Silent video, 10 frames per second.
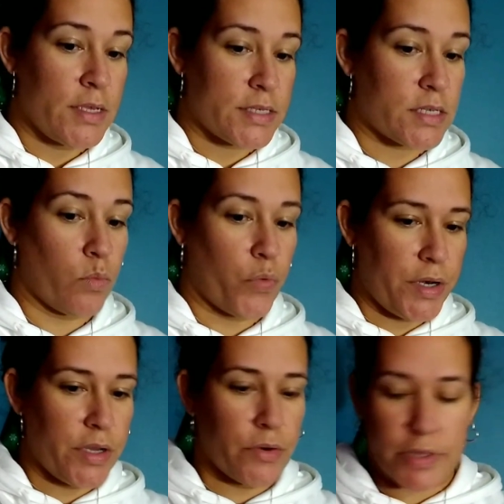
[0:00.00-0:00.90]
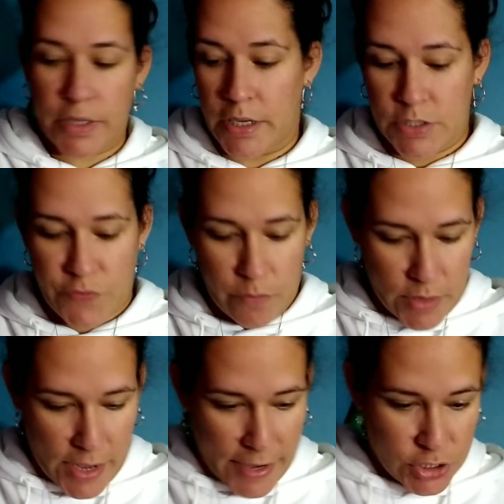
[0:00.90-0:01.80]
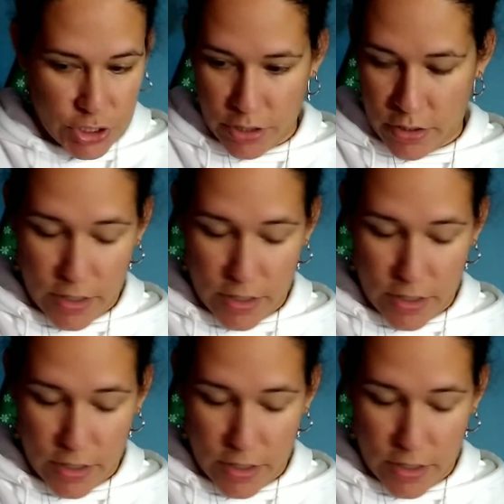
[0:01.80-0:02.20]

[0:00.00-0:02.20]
some window clings from last year,